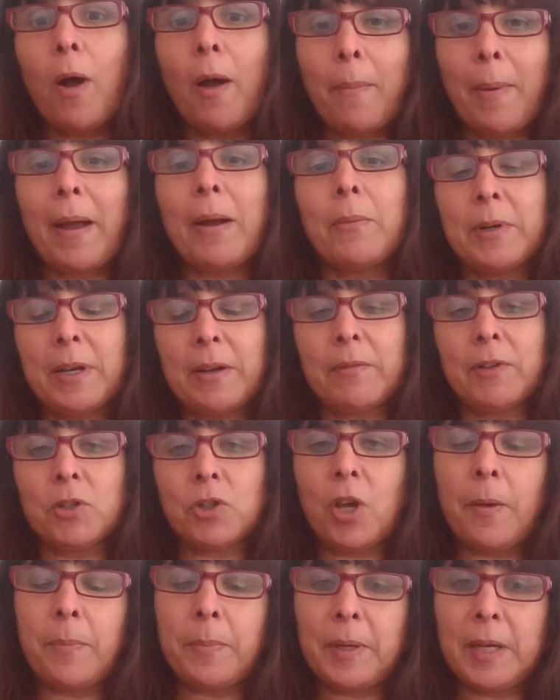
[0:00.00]
about whatever the
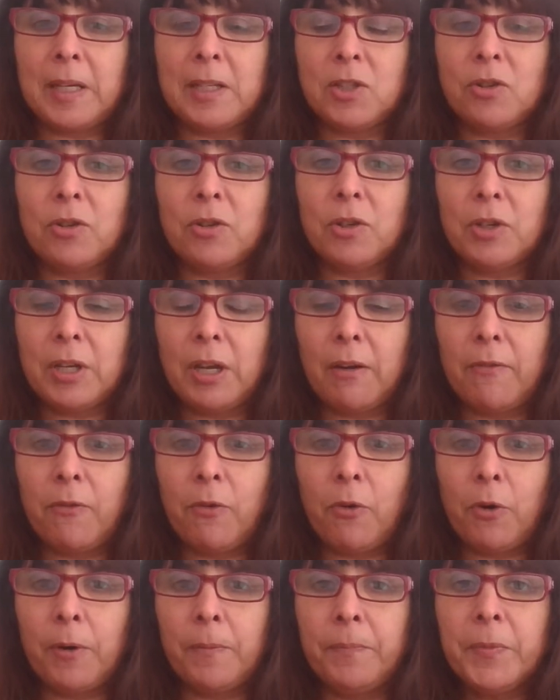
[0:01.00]
topic is you're looking
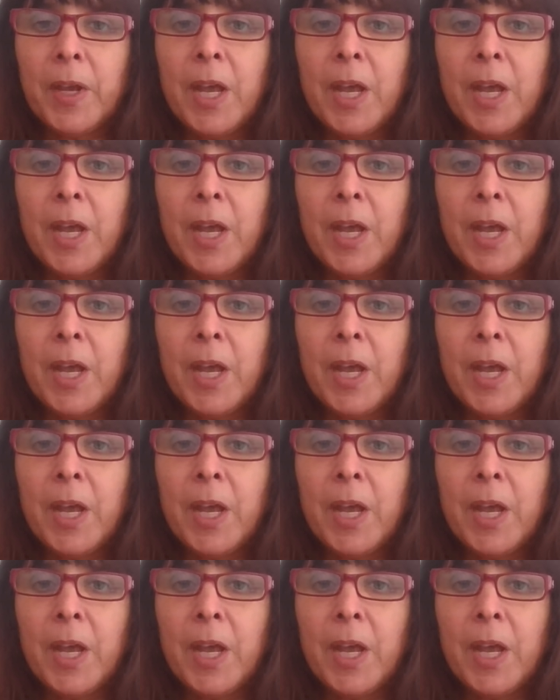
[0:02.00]
for.